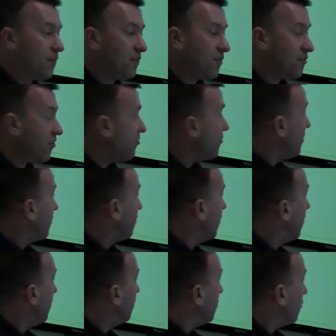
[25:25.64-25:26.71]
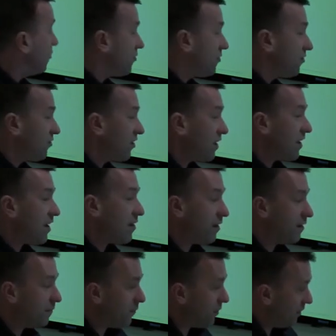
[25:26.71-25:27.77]
So it's just an example, and you can see here
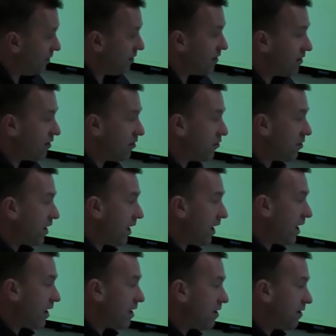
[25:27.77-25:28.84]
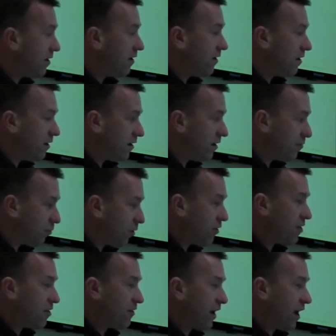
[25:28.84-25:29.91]
that U K is
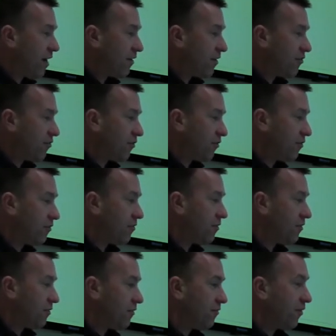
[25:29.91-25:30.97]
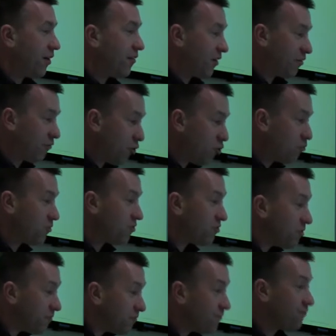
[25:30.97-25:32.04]
broken down into further
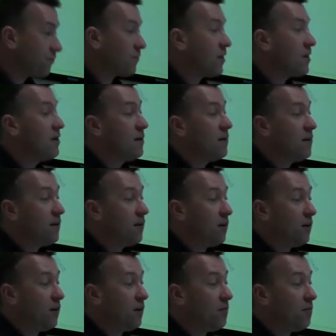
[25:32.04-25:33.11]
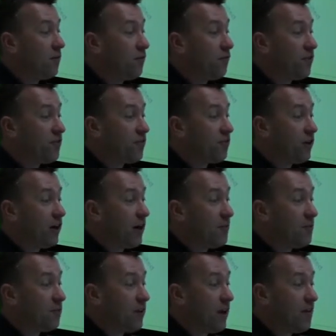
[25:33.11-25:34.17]
groups um, of risk
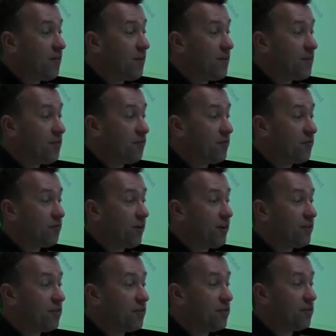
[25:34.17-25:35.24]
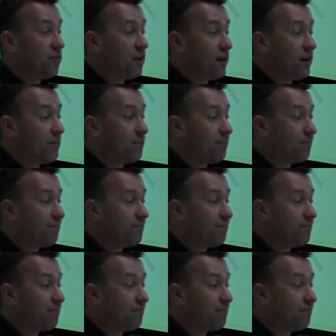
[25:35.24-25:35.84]
types, and then these risk registers here.